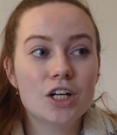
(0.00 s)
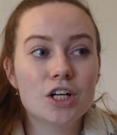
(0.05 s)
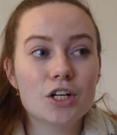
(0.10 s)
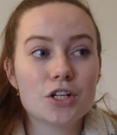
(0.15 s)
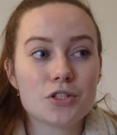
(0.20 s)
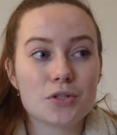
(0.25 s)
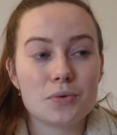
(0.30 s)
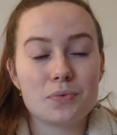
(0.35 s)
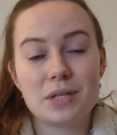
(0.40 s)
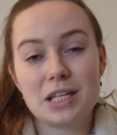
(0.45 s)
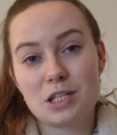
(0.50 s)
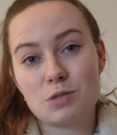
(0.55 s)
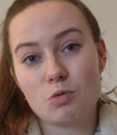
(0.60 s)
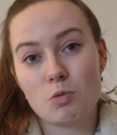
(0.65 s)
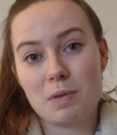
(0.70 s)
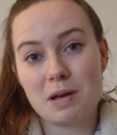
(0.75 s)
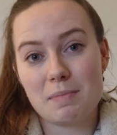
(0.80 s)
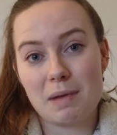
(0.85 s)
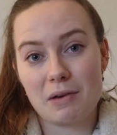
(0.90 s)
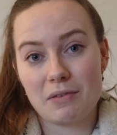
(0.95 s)
So this will
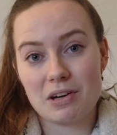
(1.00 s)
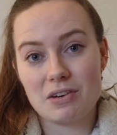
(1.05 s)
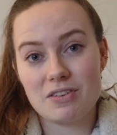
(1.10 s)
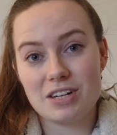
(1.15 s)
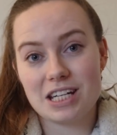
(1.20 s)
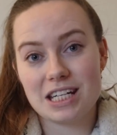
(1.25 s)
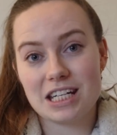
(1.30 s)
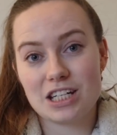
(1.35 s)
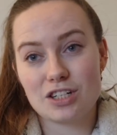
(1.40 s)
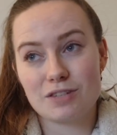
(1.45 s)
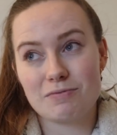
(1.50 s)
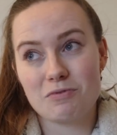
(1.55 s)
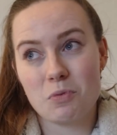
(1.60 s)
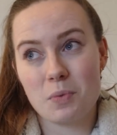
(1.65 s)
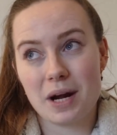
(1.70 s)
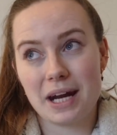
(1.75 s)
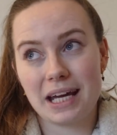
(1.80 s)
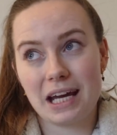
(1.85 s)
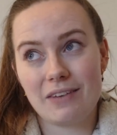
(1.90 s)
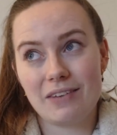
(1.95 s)
be my reread edition for
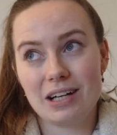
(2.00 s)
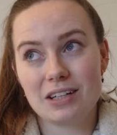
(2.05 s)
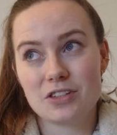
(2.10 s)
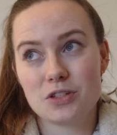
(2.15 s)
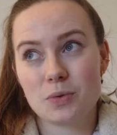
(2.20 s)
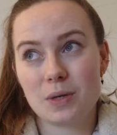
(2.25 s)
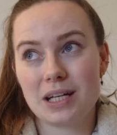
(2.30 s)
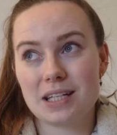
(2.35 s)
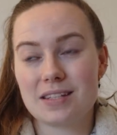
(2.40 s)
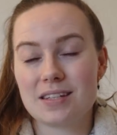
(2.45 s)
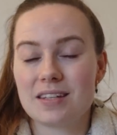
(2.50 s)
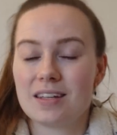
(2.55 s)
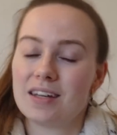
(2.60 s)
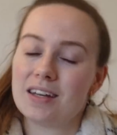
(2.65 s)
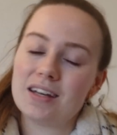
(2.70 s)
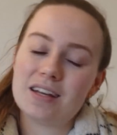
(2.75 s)
when I get around to it.